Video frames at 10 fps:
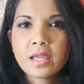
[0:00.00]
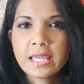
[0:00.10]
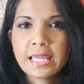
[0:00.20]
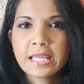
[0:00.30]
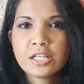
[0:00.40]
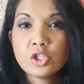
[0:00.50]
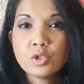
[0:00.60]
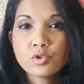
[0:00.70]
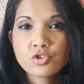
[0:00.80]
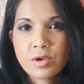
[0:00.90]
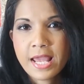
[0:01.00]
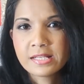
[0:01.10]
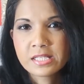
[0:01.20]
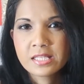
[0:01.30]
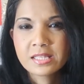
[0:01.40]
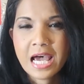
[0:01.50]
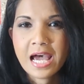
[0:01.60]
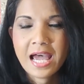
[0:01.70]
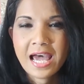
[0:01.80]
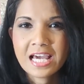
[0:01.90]
a new trend
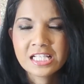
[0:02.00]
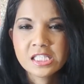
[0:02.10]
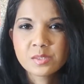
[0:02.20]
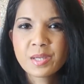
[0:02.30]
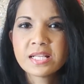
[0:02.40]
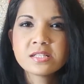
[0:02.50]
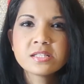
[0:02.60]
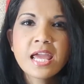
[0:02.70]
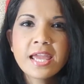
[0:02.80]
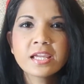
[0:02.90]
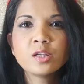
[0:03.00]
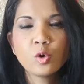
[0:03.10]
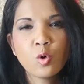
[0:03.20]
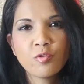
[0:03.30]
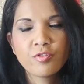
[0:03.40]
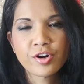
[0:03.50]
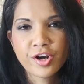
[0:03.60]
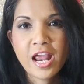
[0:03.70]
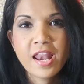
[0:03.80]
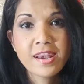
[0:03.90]
that has been taken
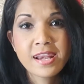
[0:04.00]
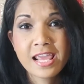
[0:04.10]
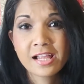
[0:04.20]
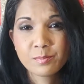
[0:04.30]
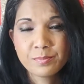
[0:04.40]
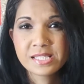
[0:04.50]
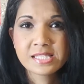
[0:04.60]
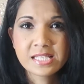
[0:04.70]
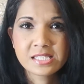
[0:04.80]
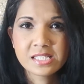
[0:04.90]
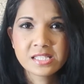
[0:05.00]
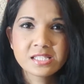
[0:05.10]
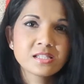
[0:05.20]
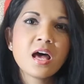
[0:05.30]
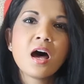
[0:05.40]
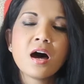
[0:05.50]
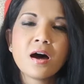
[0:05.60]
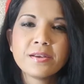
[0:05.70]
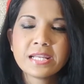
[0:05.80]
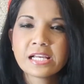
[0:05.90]
over nail businesses,
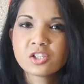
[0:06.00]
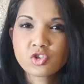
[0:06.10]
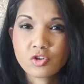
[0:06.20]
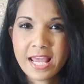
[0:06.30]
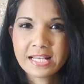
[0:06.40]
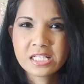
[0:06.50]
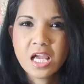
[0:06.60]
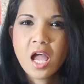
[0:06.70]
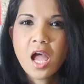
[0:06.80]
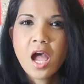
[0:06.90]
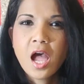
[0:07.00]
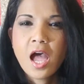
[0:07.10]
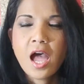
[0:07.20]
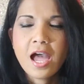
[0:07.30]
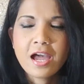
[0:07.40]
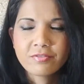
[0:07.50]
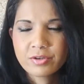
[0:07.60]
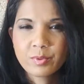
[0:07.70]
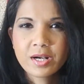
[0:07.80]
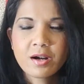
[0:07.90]
nail trend
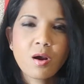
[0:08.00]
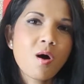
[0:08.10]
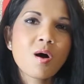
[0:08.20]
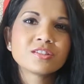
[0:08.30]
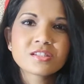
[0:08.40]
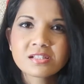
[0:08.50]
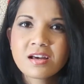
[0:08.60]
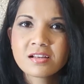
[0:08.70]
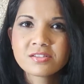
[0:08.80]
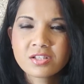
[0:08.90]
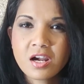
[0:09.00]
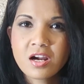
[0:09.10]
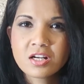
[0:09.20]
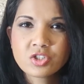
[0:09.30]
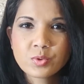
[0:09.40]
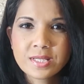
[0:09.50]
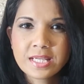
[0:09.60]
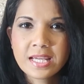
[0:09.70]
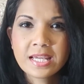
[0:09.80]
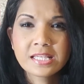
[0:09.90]
everywhere. All the salons are doing
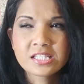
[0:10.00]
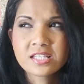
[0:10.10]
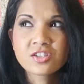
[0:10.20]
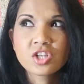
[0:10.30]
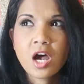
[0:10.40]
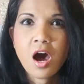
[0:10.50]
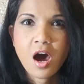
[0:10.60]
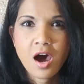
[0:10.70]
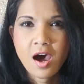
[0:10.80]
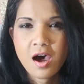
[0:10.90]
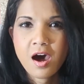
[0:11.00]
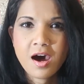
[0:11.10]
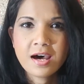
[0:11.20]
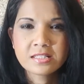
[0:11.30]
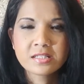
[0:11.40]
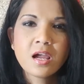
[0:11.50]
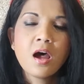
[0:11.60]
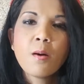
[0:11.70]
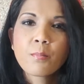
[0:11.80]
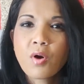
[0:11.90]
it. It's such a hot
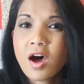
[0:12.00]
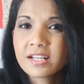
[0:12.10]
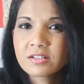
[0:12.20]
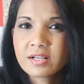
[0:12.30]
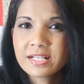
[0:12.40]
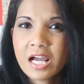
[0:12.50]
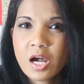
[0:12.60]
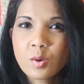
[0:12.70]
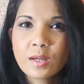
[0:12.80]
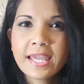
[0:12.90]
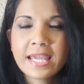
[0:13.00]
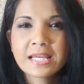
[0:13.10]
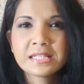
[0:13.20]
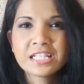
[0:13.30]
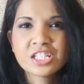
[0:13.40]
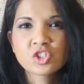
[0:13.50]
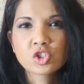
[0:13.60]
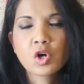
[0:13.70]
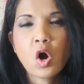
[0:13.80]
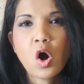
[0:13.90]
product right now, and
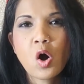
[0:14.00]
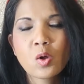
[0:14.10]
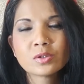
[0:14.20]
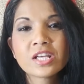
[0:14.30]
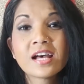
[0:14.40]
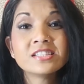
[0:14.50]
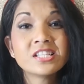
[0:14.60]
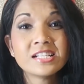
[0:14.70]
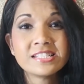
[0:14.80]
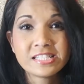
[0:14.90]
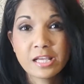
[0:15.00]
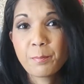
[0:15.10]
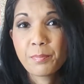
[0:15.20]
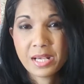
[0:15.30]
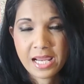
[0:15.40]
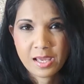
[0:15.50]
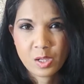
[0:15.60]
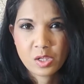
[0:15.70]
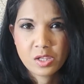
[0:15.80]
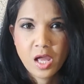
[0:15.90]
it's called the dip
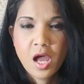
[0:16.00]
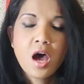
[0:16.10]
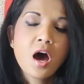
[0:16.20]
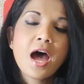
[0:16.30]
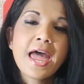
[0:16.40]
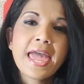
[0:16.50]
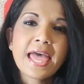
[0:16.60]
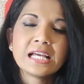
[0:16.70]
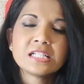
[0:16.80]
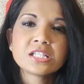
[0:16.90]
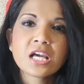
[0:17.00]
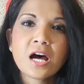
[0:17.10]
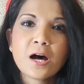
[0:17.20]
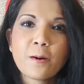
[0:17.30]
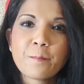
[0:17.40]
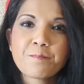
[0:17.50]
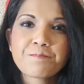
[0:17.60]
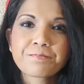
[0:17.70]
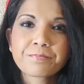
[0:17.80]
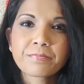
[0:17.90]
nail. And
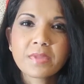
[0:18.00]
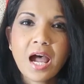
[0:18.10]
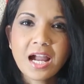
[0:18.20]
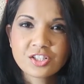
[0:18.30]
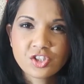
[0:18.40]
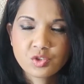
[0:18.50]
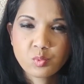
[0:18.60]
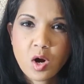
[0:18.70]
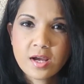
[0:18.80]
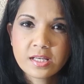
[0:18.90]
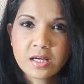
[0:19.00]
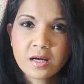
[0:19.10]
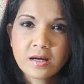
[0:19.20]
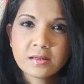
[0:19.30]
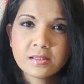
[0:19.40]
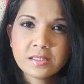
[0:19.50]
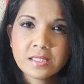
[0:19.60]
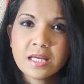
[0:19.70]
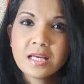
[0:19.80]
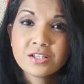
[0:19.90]
I just wanna
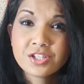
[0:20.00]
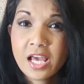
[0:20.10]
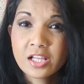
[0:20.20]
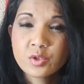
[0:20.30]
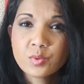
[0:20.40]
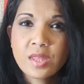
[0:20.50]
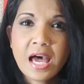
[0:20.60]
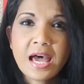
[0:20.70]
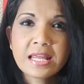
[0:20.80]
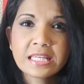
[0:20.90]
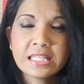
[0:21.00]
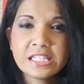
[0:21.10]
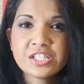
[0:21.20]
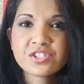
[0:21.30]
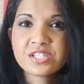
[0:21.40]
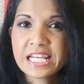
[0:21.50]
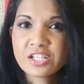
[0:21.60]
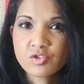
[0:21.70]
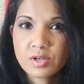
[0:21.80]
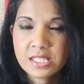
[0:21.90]
tell you that it is
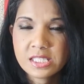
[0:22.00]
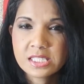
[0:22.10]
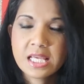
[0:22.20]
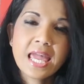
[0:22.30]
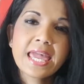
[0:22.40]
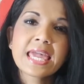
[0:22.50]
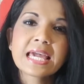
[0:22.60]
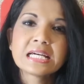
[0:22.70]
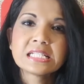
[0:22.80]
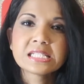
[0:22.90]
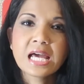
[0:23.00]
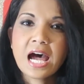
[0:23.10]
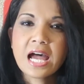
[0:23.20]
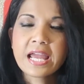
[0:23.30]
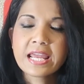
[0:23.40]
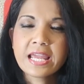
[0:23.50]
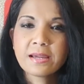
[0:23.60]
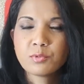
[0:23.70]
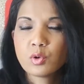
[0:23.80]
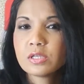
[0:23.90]
dangerous, and I
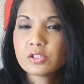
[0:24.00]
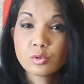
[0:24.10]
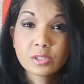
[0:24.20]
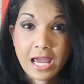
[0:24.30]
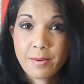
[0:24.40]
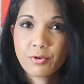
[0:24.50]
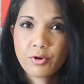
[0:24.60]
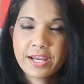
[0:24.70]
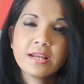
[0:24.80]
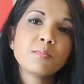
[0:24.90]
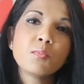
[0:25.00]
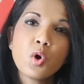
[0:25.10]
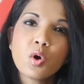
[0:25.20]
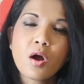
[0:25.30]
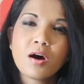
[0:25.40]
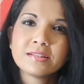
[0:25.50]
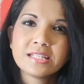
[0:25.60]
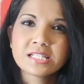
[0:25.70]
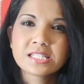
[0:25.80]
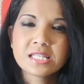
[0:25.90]
am going to elaborate more on
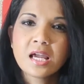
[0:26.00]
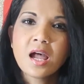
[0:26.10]
this.